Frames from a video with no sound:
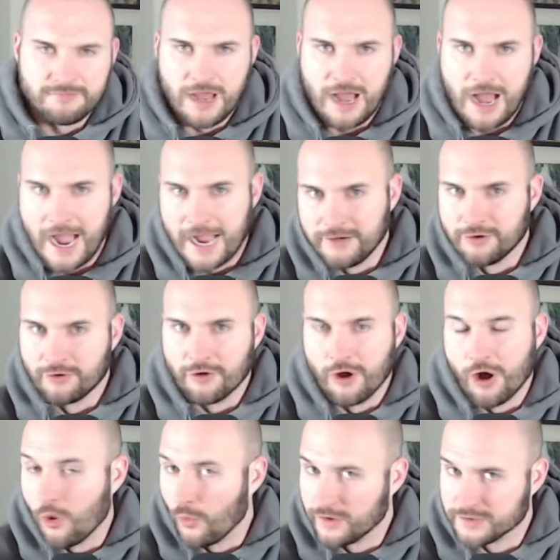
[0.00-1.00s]
I don't
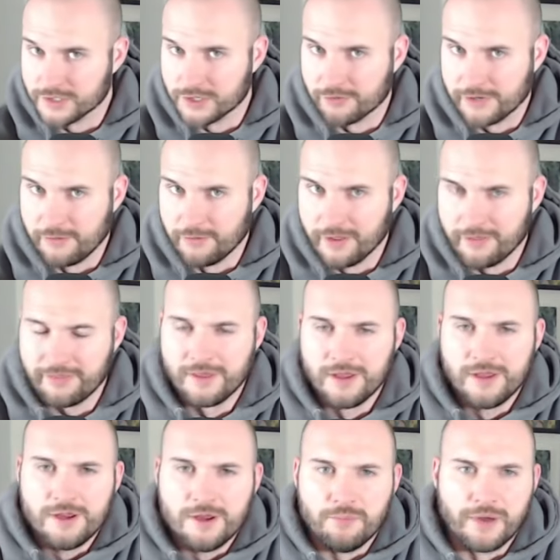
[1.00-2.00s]
always agree with,
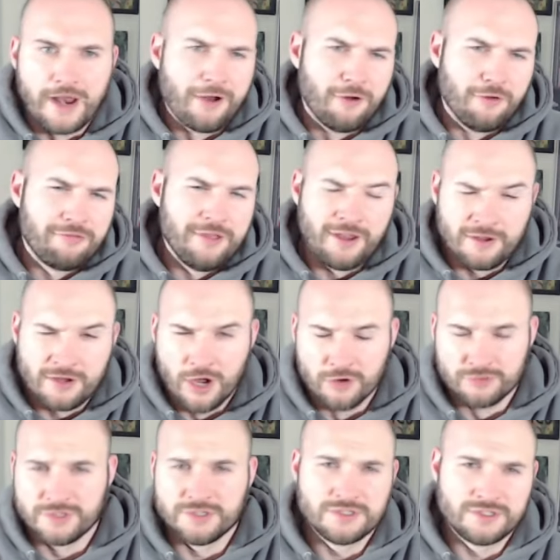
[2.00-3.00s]
but I don't think
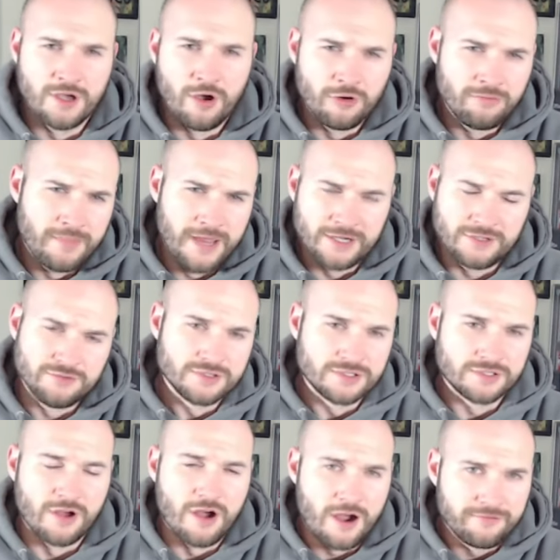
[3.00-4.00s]
coaching zone makes you
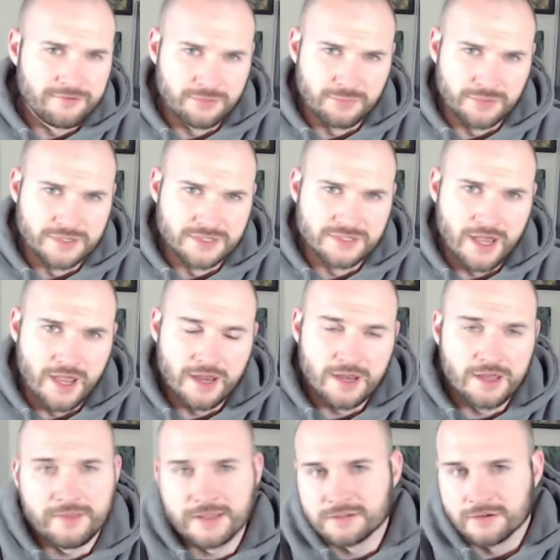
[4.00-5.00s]
soft per se.
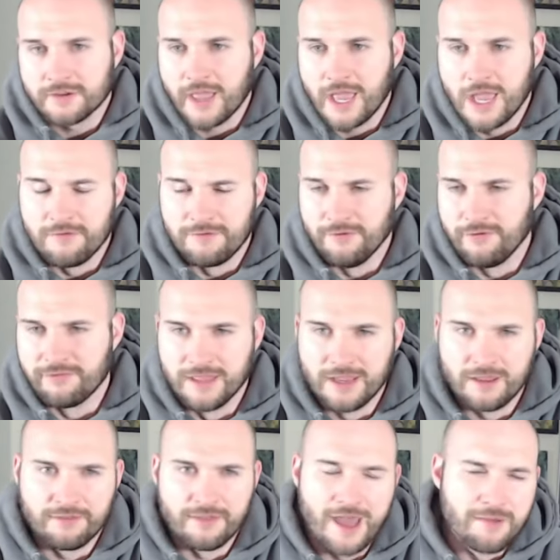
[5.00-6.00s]
And that's okay if you
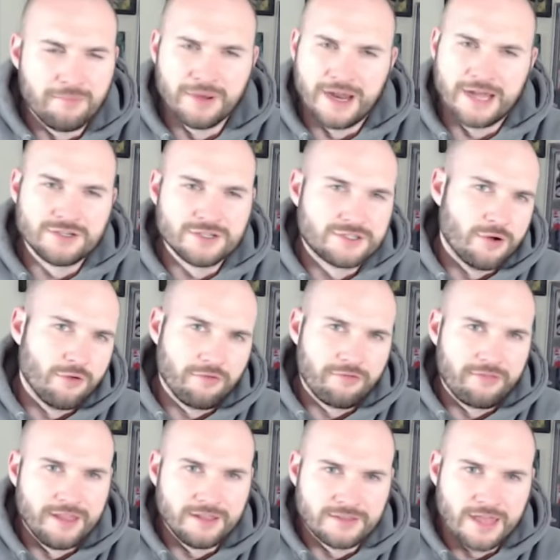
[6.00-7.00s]
think that, but I just don't
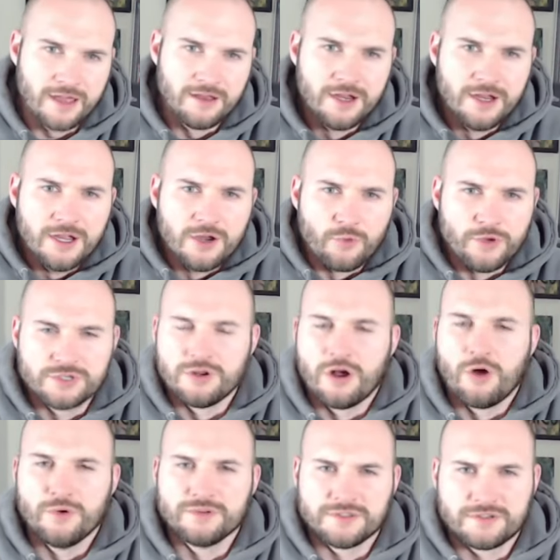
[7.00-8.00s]
think that we should
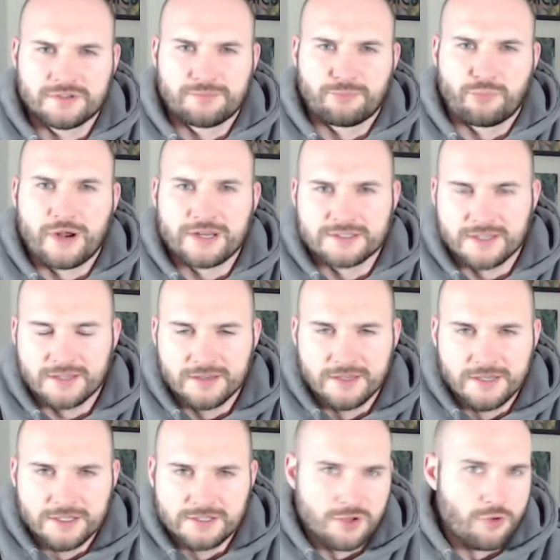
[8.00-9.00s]
always express it
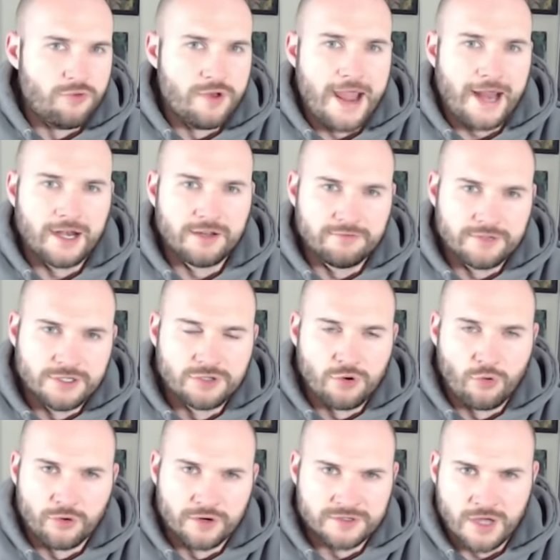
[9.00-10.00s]
so negatively
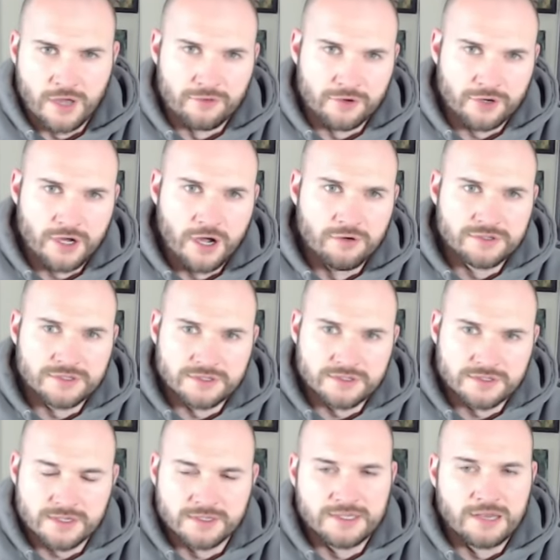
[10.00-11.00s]
towards other
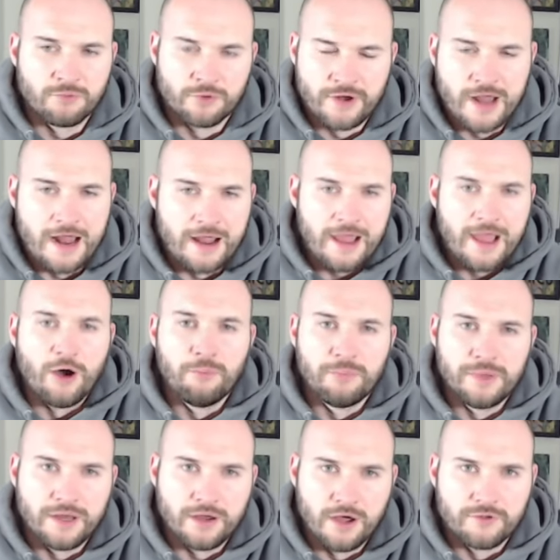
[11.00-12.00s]
coaches, because then we're not
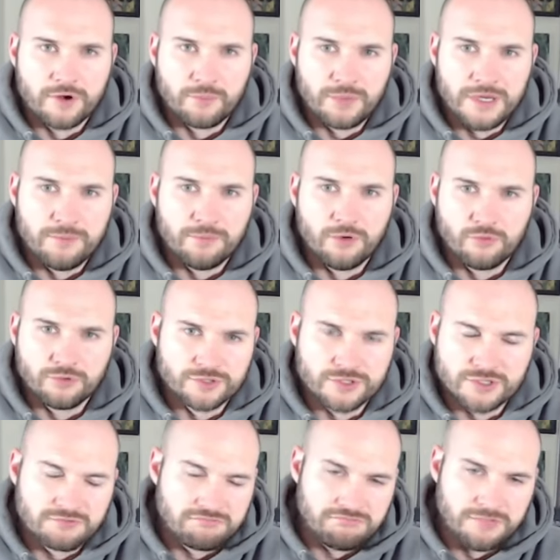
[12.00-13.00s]
helping other people. We're
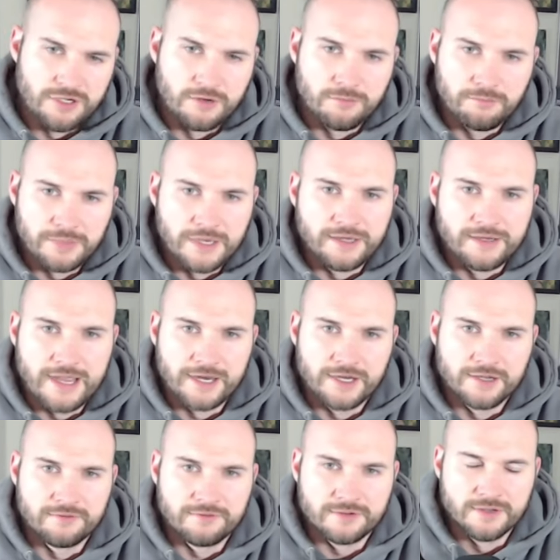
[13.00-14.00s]
just, you know, being negative. And